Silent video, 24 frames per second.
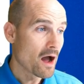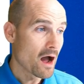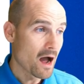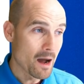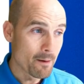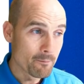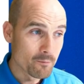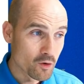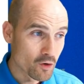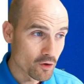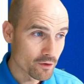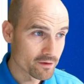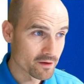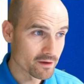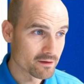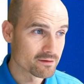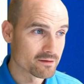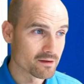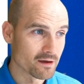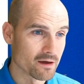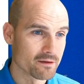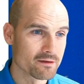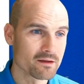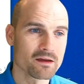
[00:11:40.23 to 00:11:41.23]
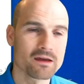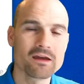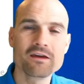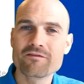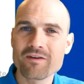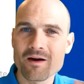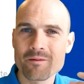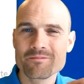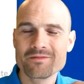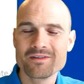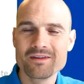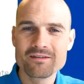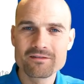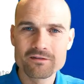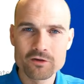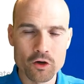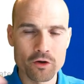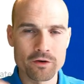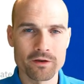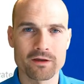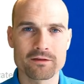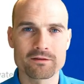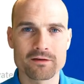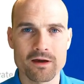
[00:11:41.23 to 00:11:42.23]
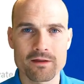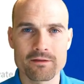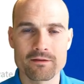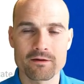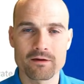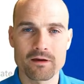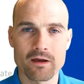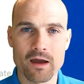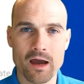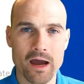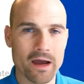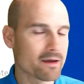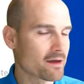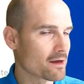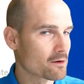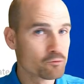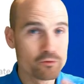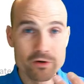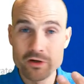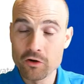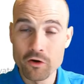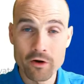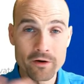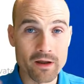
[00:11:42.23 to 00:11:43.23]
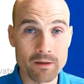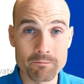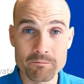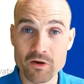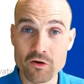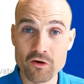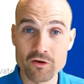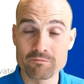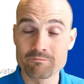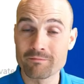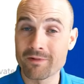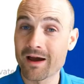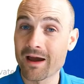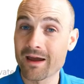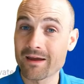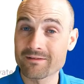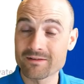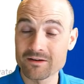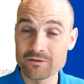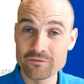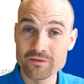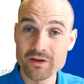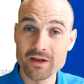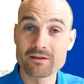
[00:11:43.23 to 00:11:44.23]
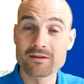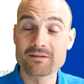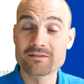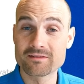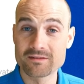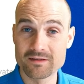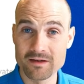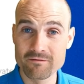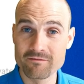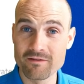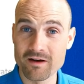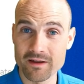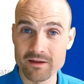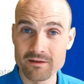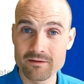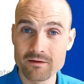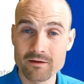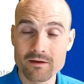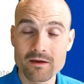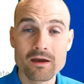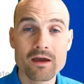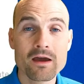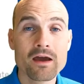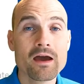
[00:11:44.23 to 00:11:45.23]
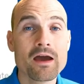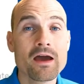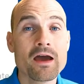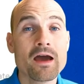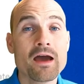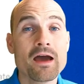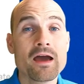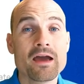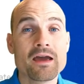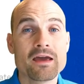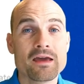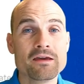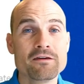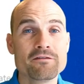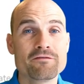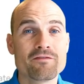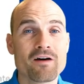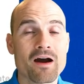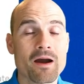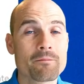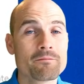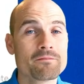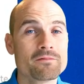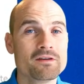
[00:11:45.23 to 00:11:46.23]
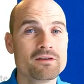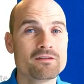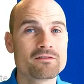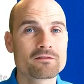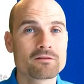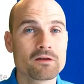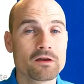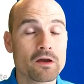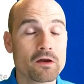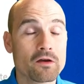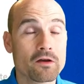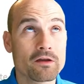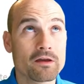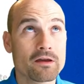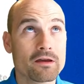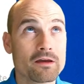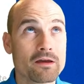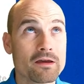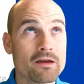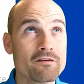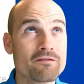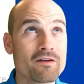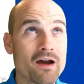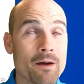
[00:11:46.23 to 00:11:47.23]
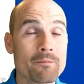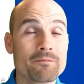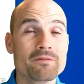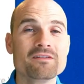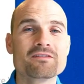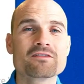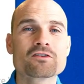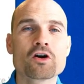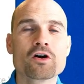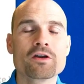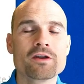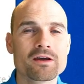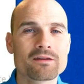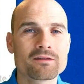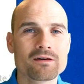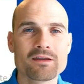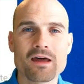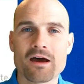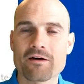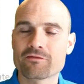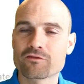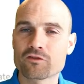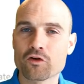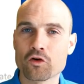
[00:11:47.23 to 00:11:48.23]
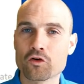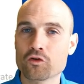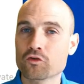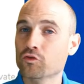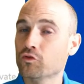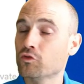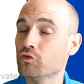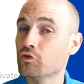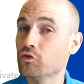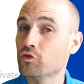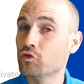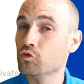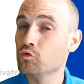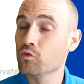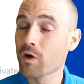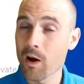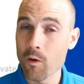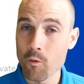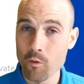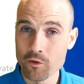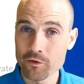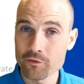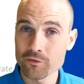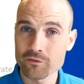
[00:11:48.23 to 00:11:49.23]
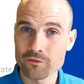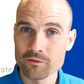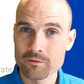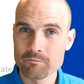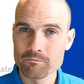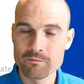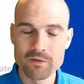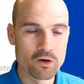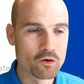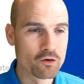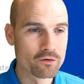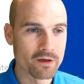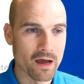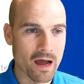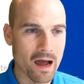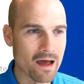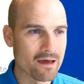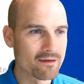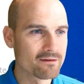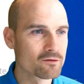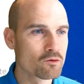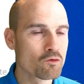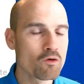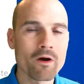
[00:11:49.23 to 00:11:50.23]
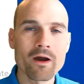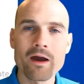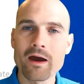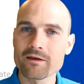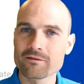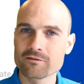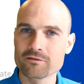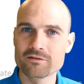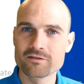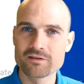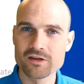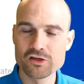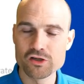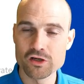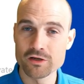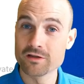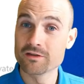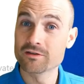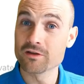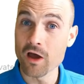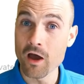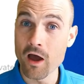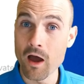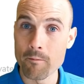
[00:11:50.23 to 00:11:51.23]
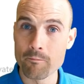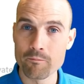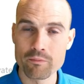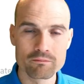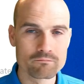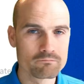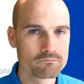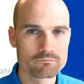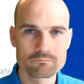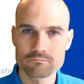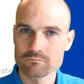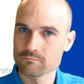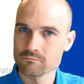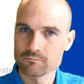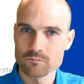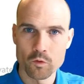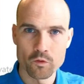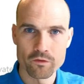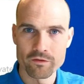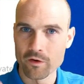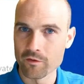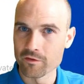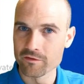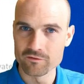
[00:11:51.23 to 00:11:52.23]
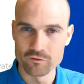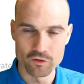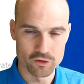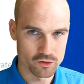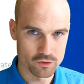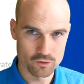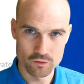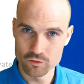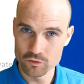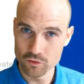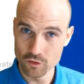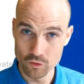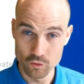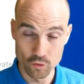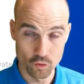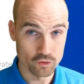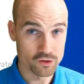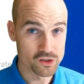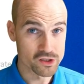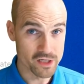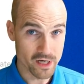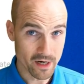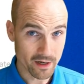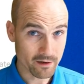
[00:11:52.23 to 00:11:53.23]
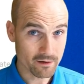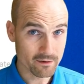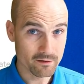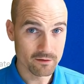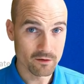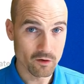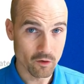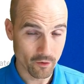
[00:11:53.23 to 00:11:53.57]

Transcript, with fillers: I'm connected. If I'm disconnected, I can reconnect because my certificate is still valid. If I'm dis if I'm disconnected after two hours, because as long as the session is up, there is not no check.